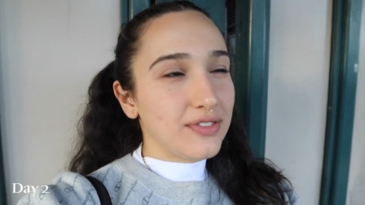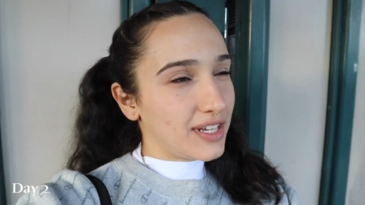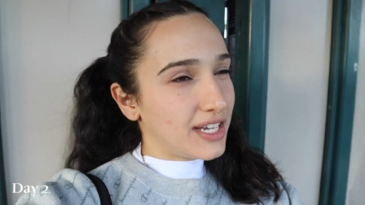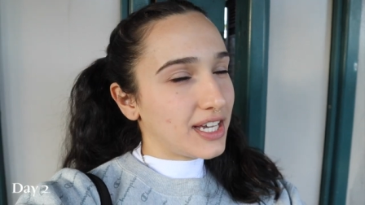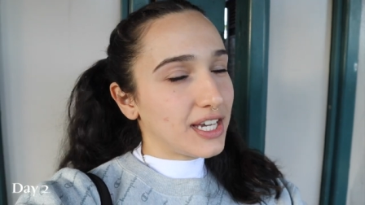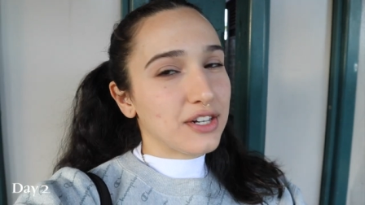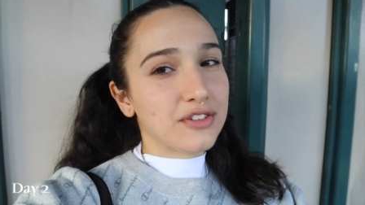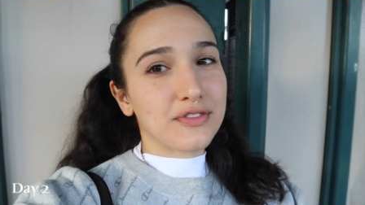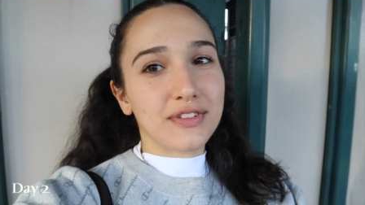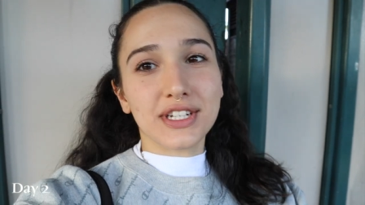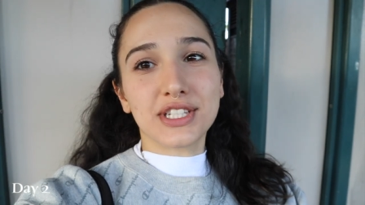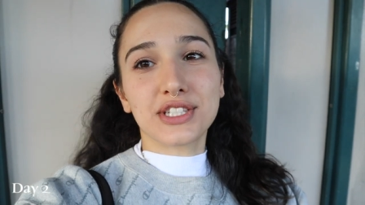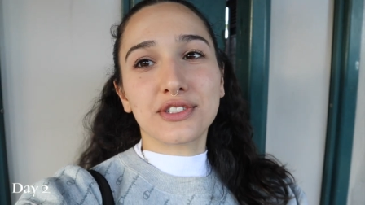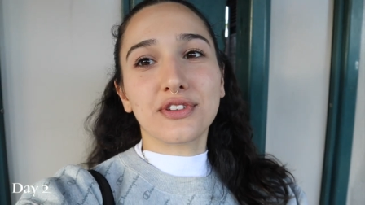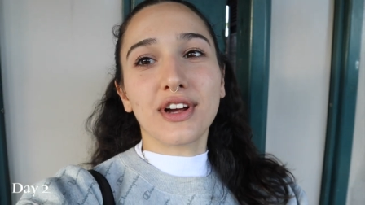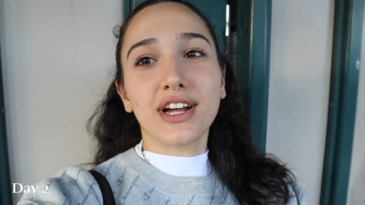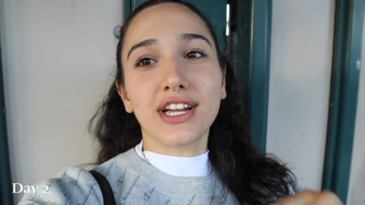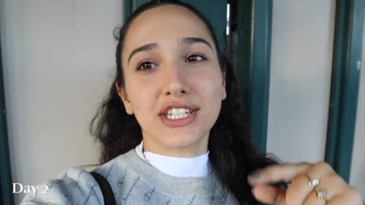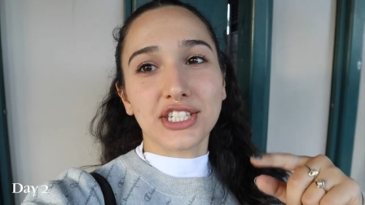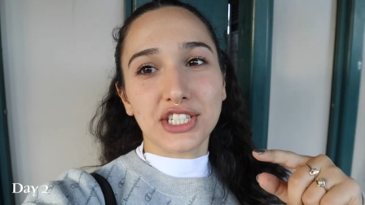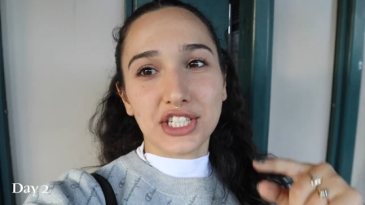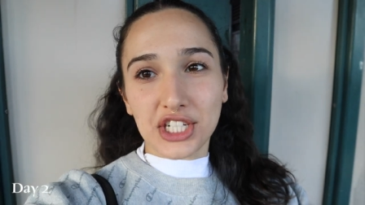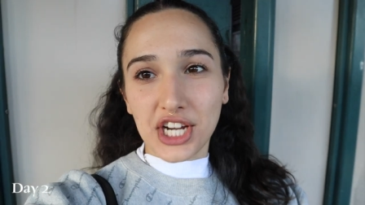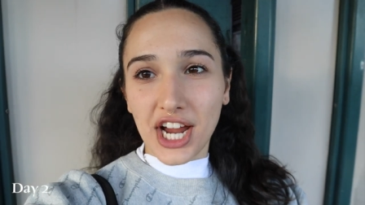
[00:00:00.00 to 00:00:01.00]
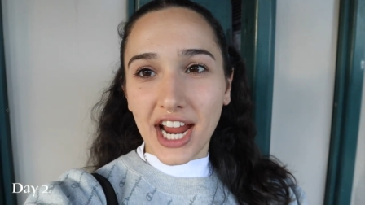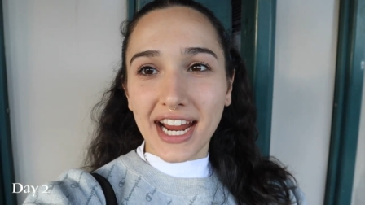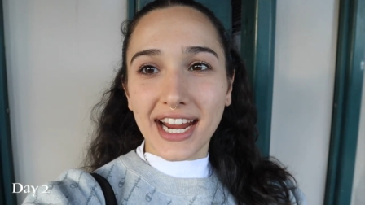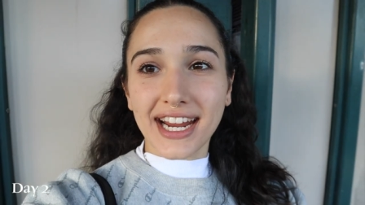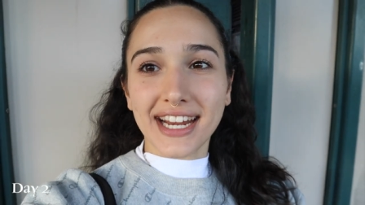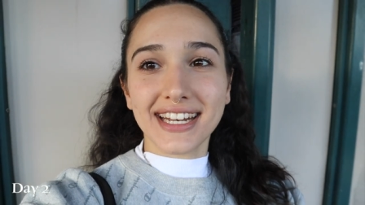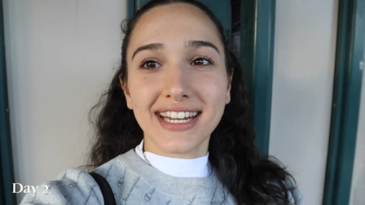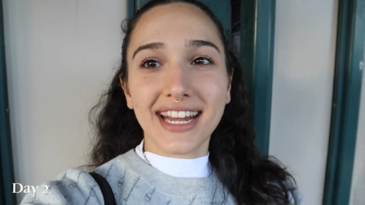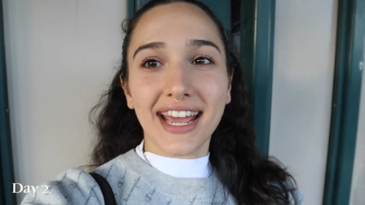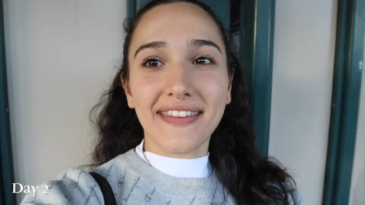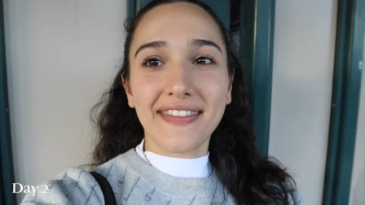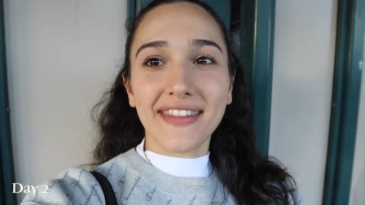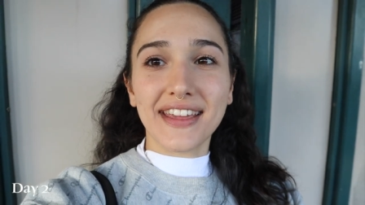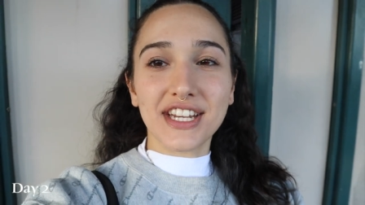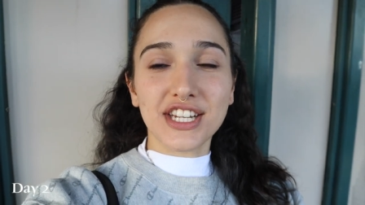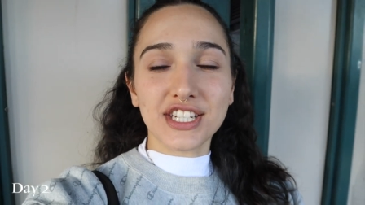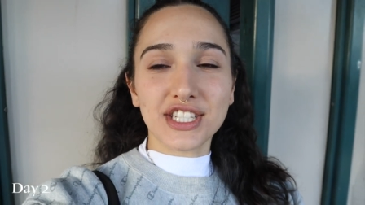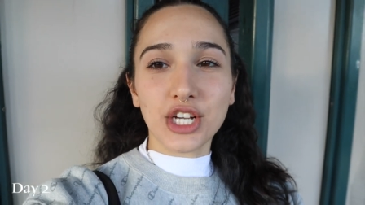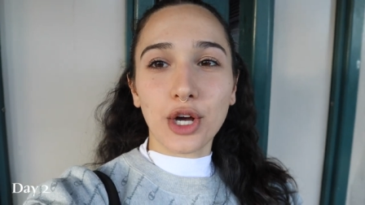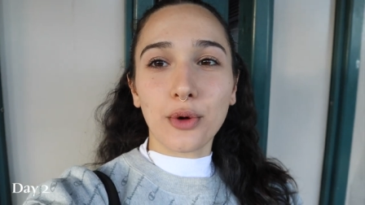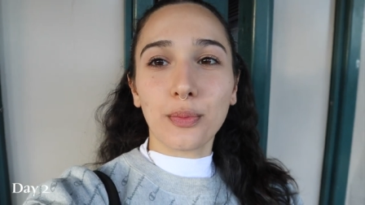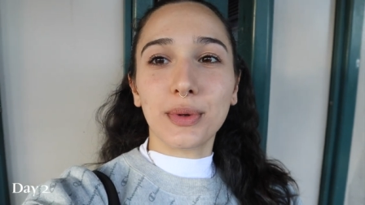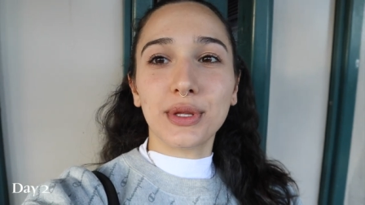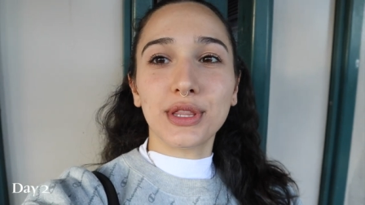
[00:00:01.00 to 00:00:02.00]
vegan restaurant chain and they
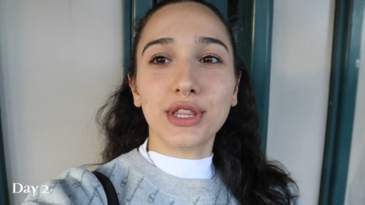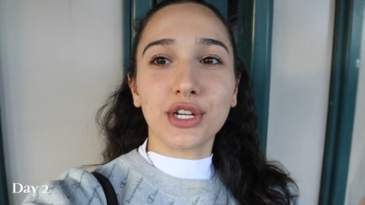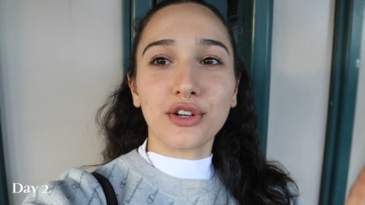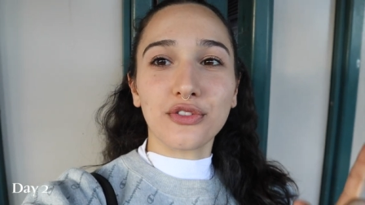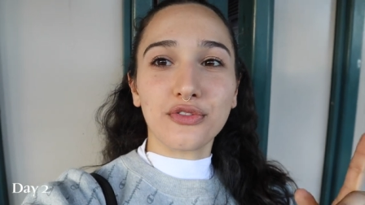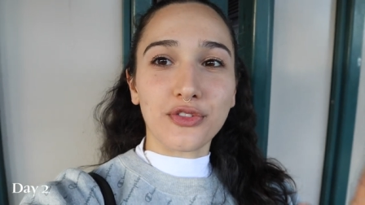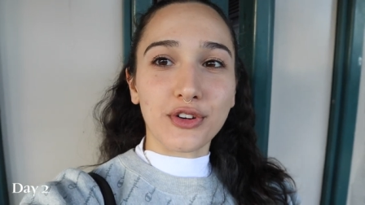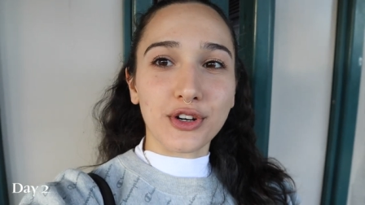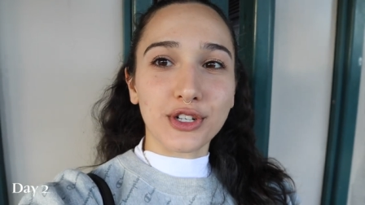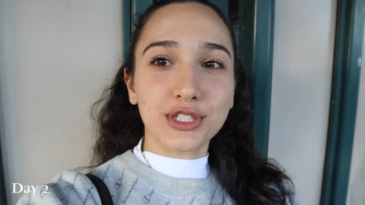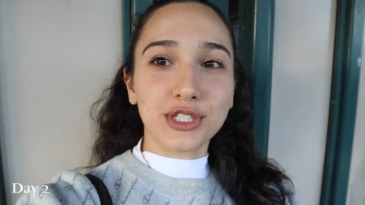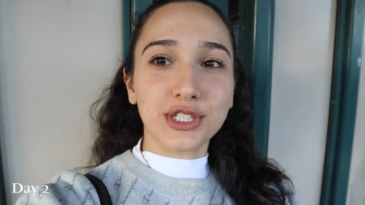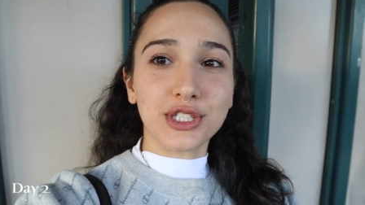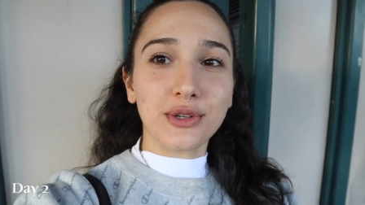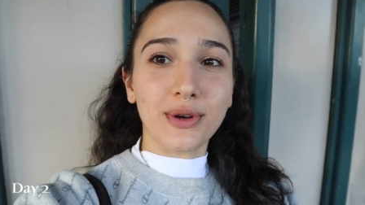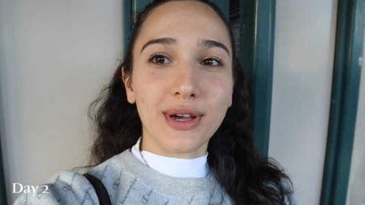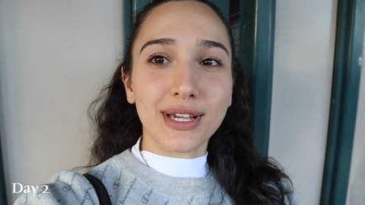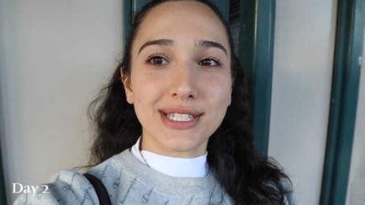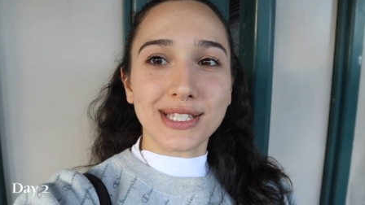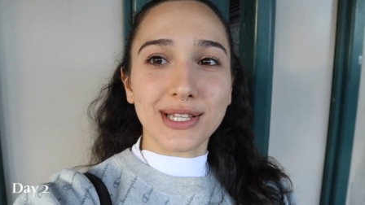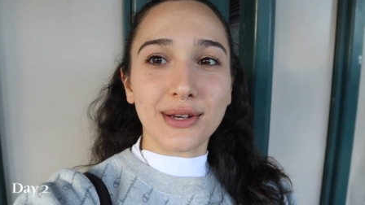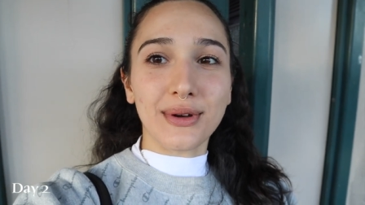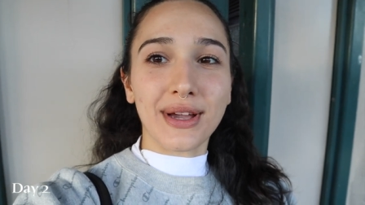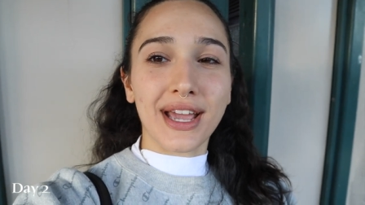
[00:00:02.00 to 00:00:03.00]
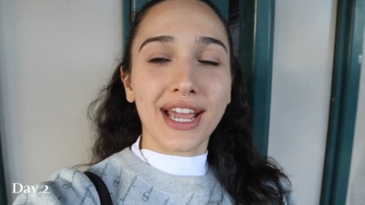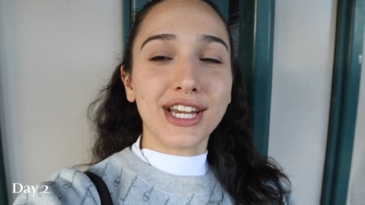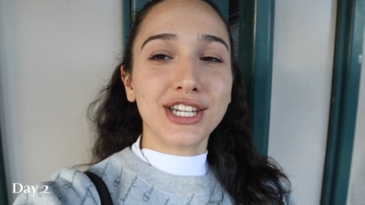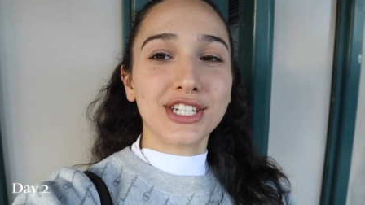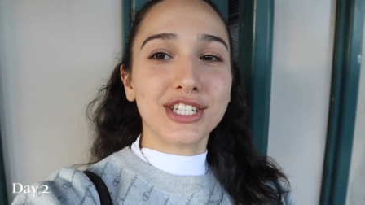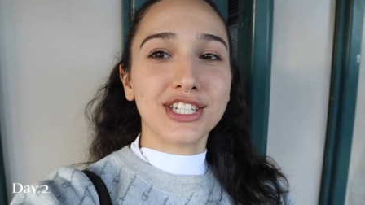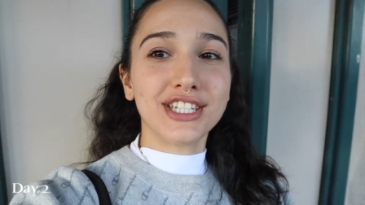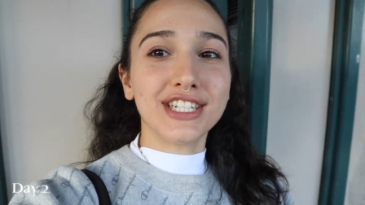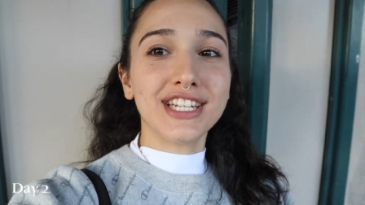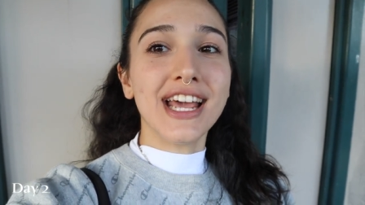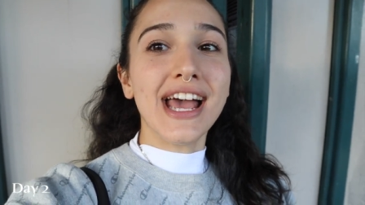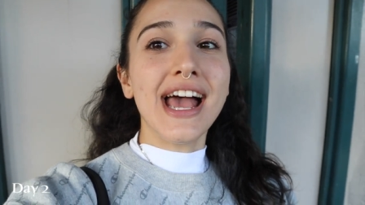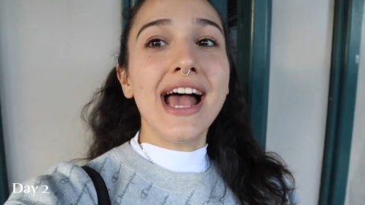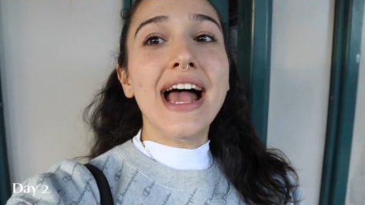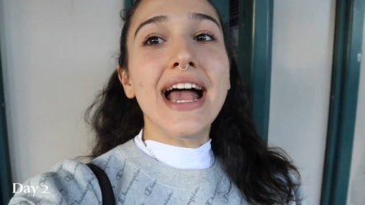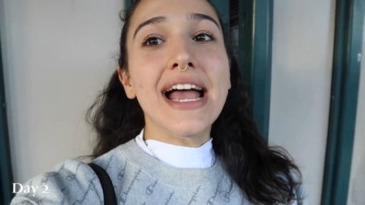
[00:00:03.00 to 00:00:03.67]
just opened their first US location.